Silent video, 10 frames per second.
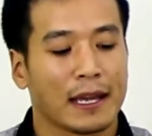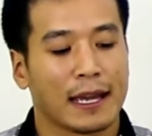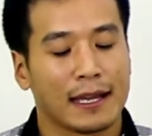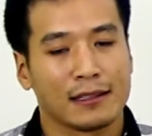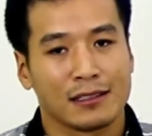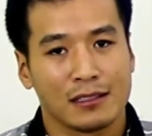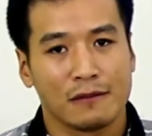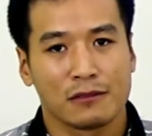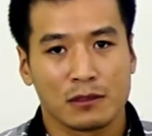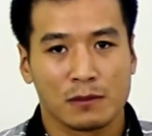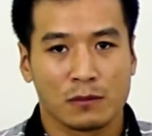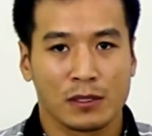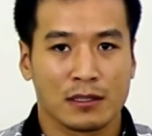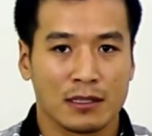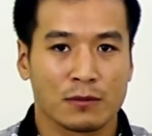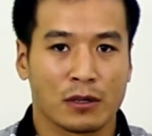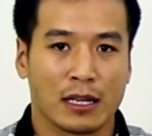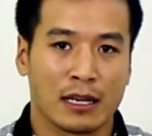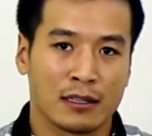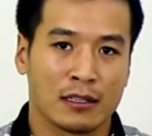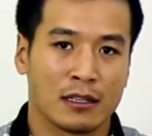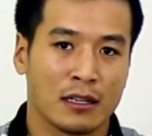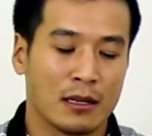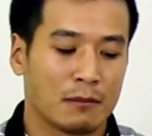And the difference between this one and the